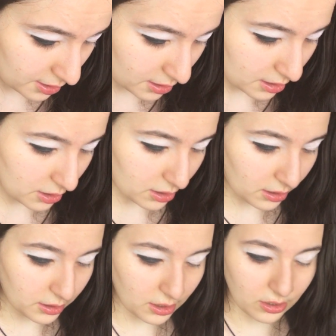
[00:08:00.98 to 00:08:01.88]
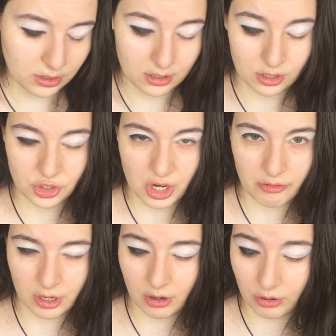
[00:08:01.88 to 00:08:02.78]
think I'll use
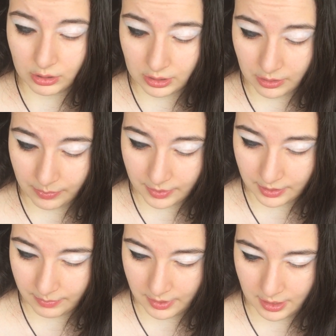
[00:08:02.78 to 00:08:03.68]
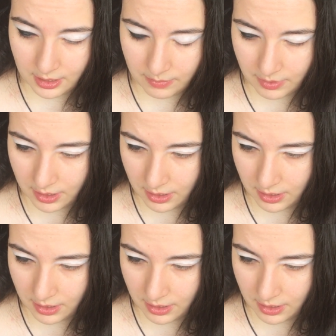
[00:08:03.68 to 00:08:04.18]
Cherry Cola by Makeup